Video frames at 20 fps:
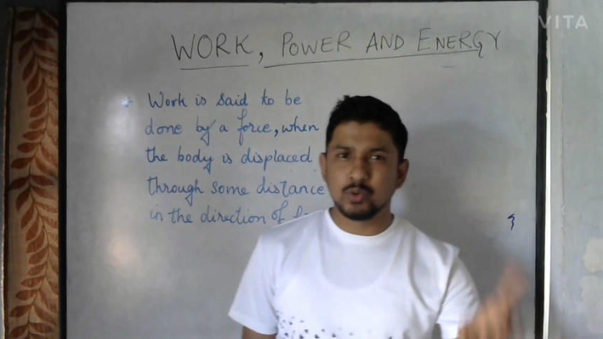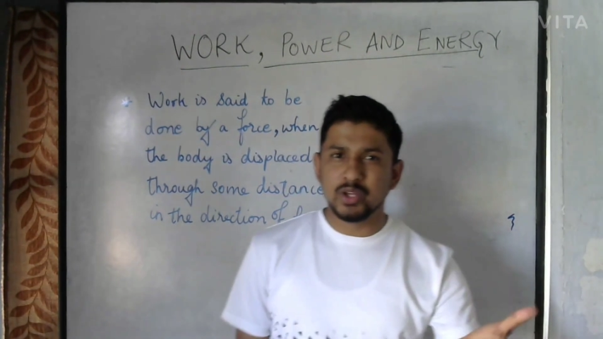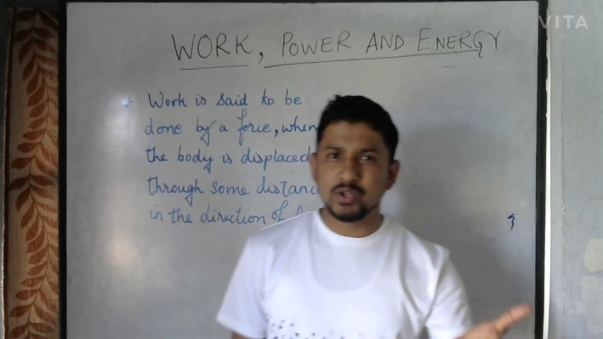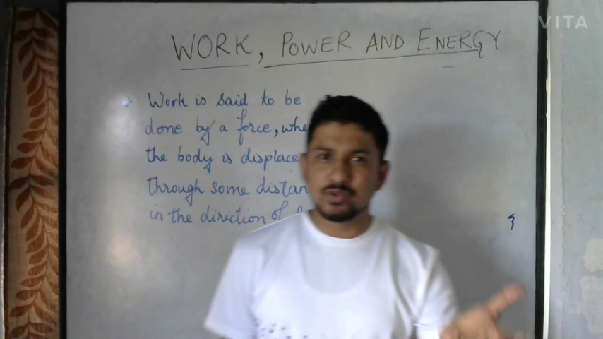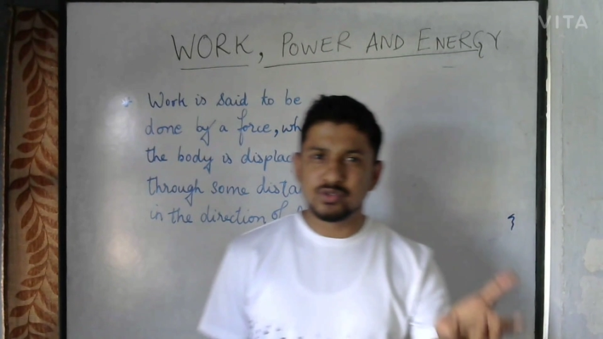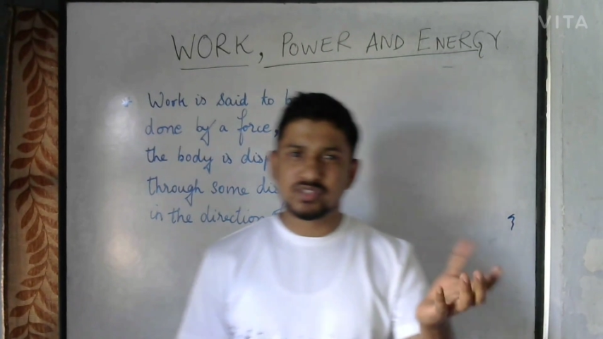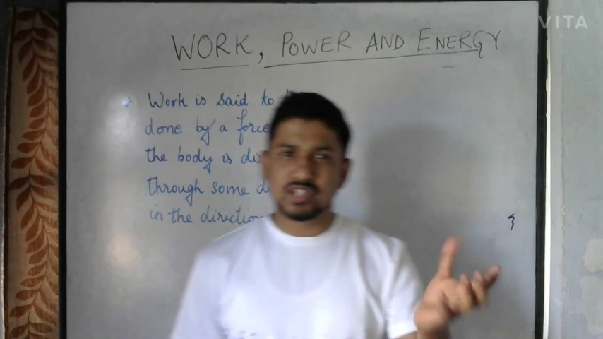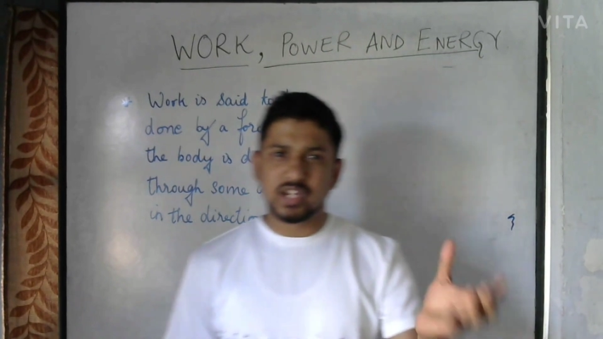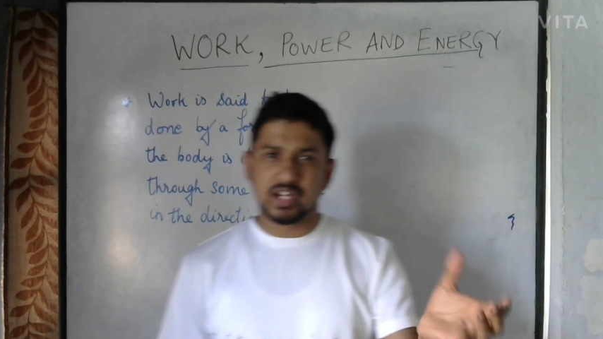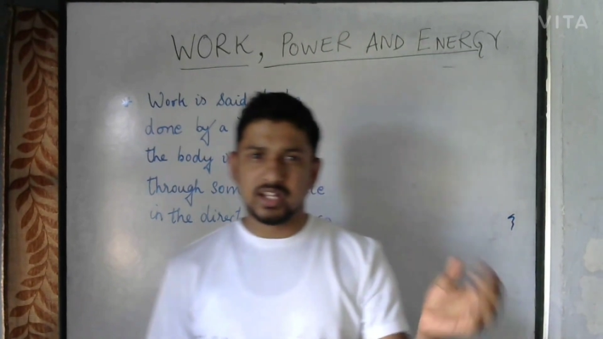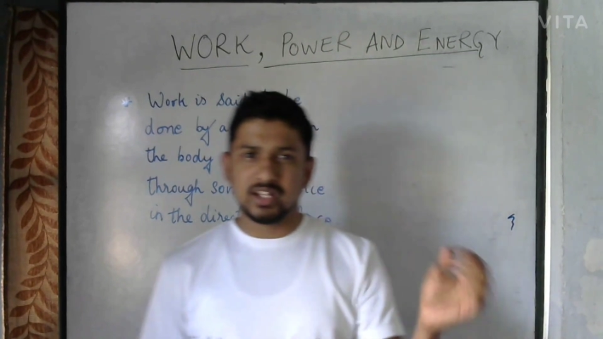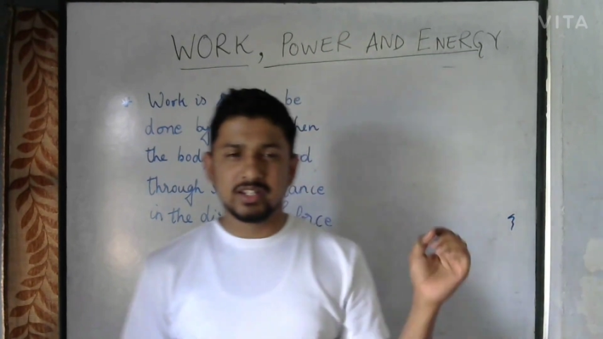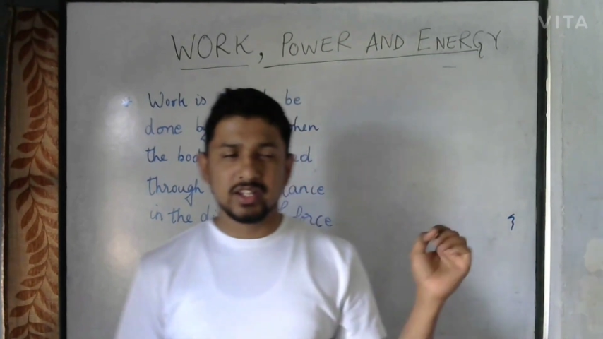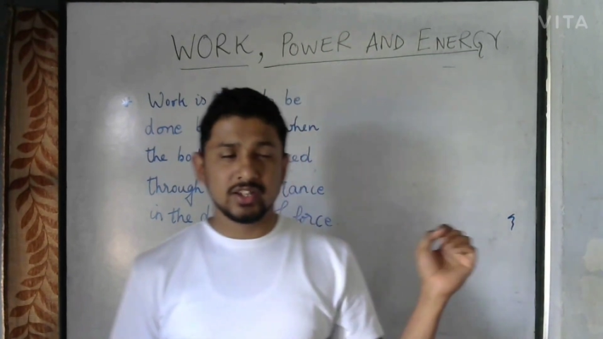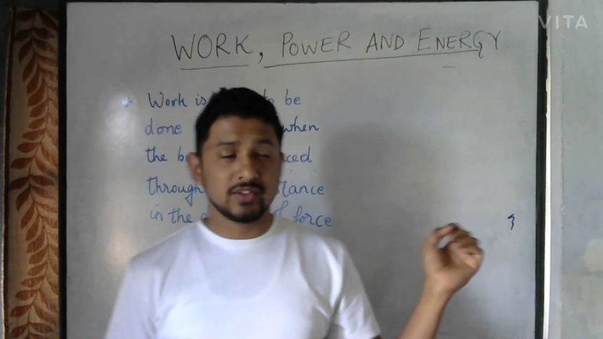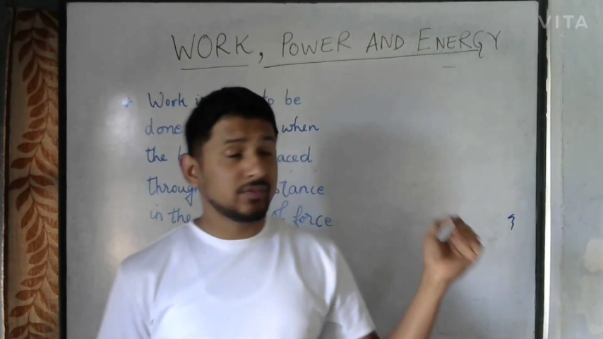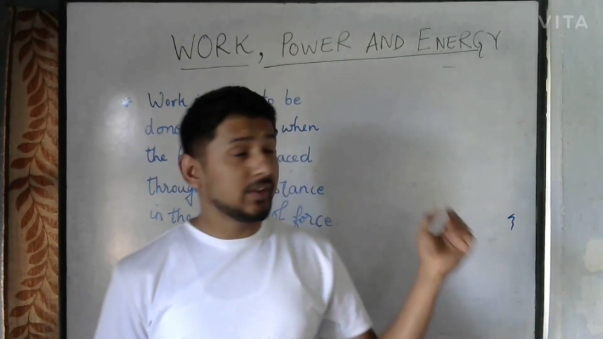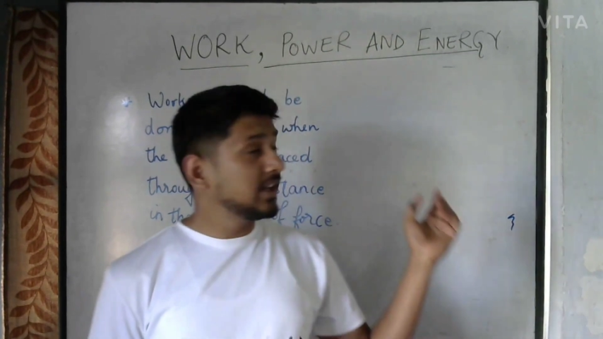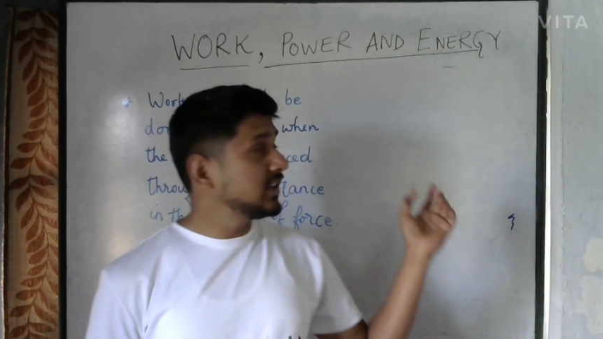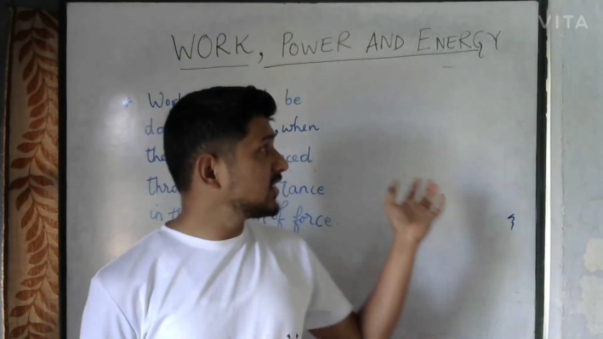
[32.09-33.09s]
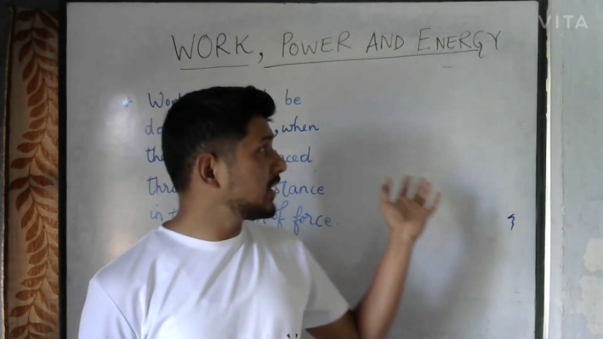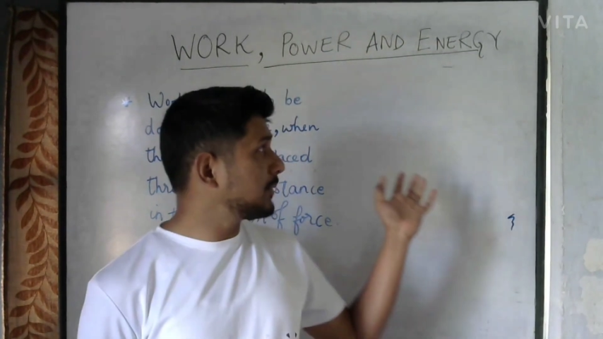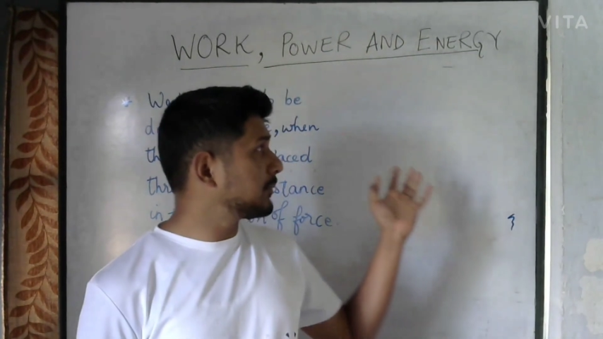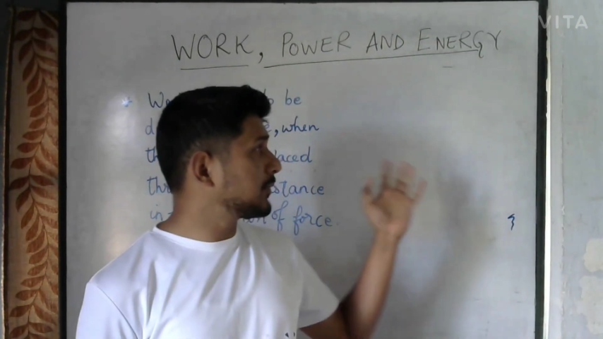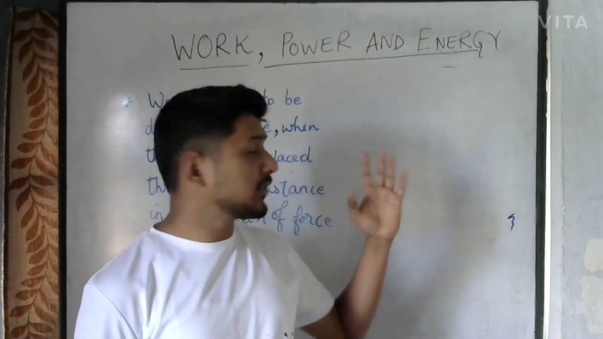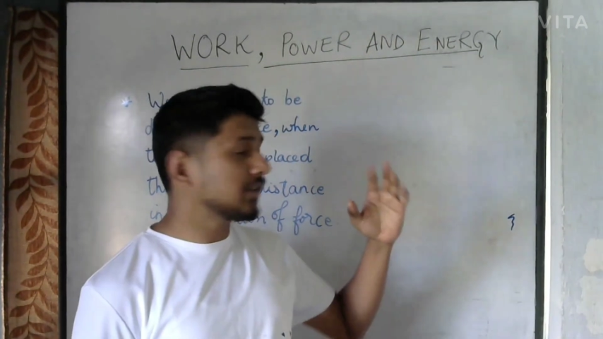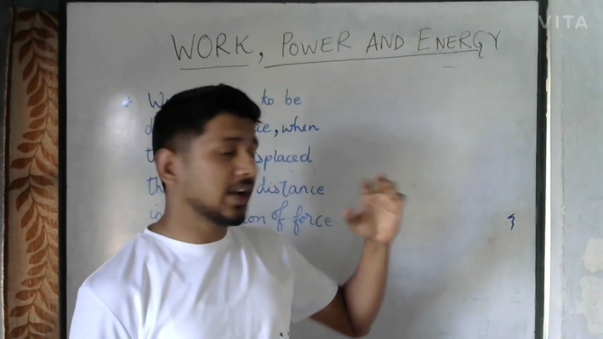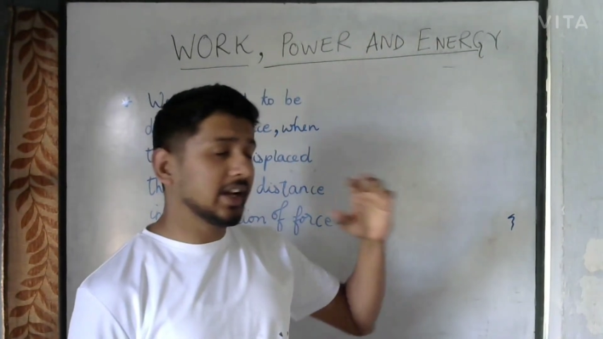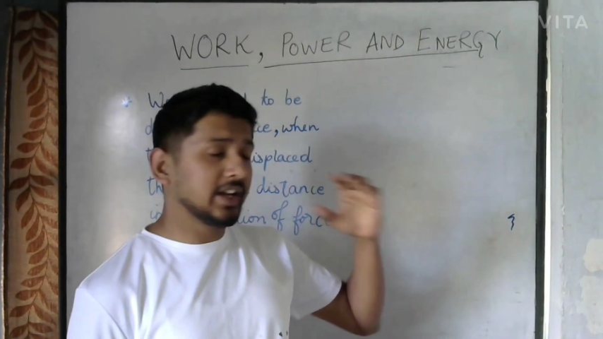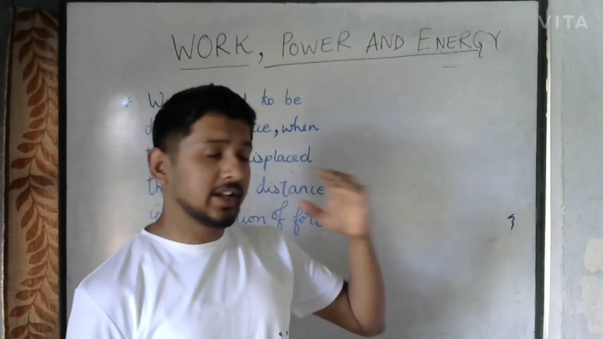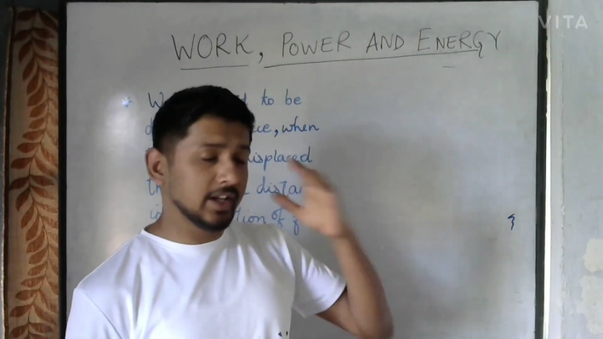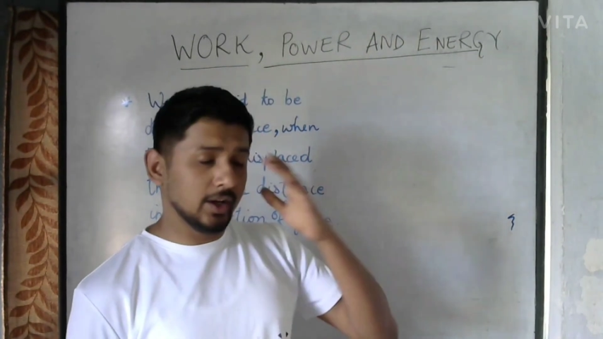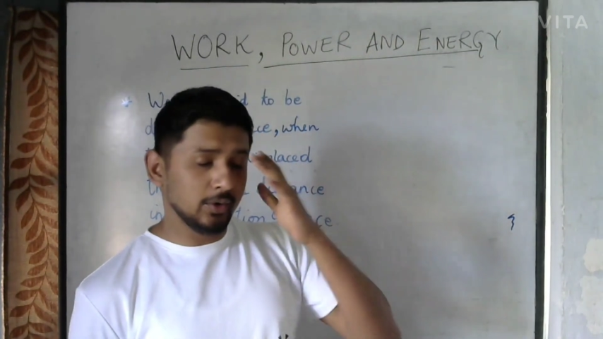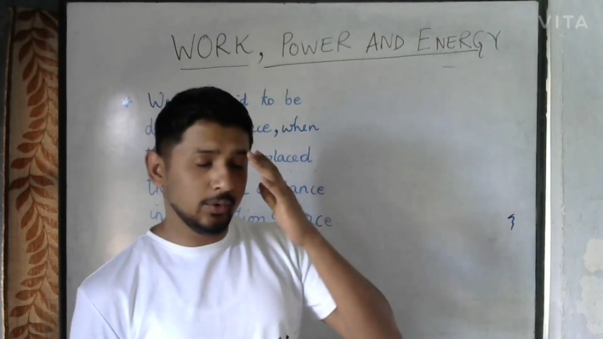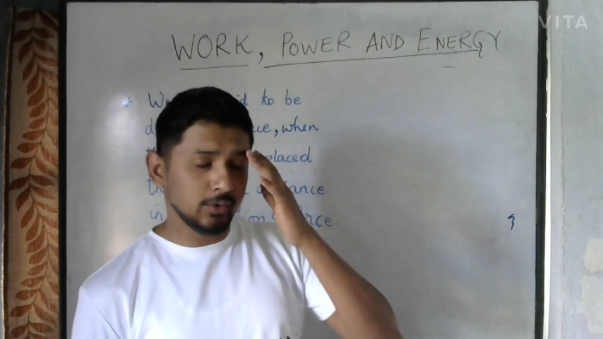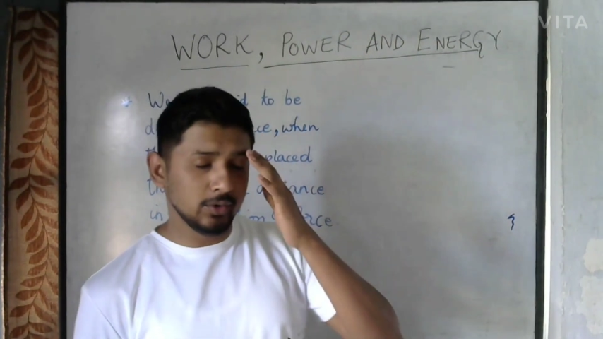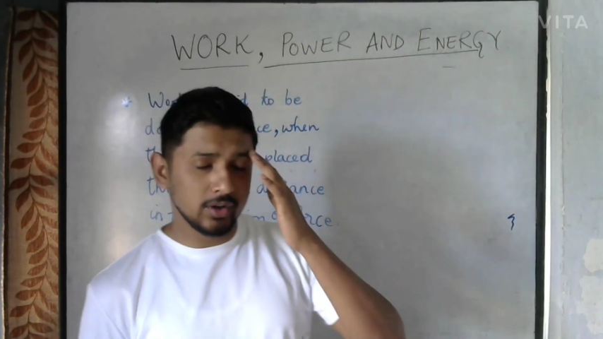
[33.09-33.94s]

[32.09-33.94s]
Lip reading: study in this very chapter right now,